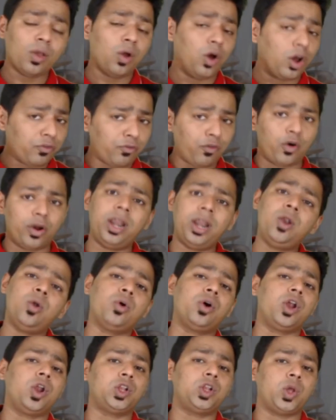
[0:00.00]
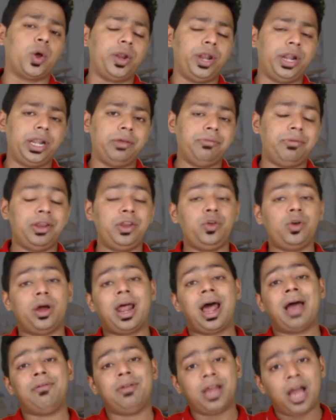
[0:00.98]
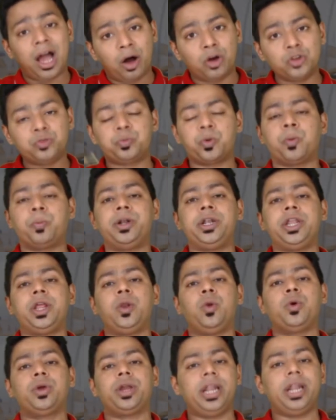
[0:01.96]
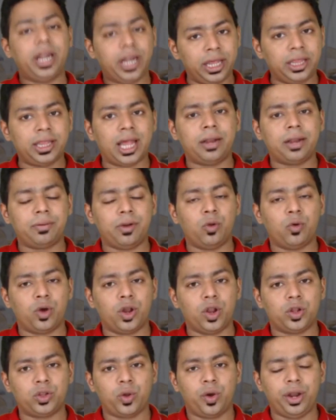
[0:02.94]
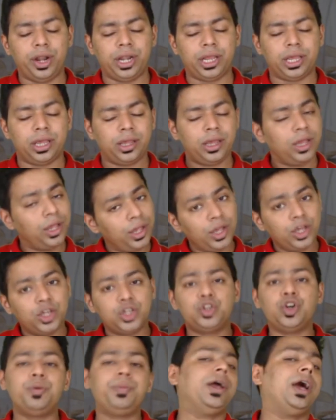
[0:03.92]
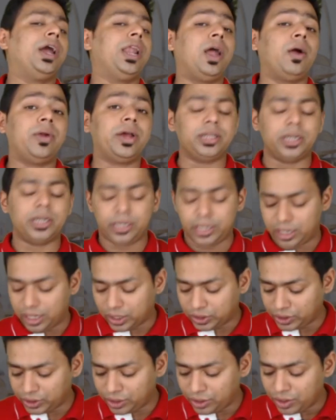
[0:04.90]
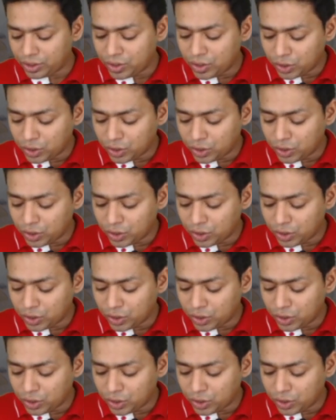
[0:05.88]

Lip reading: or foreign local authority when you are having a house property located in that local authority should be allowed as a deduction.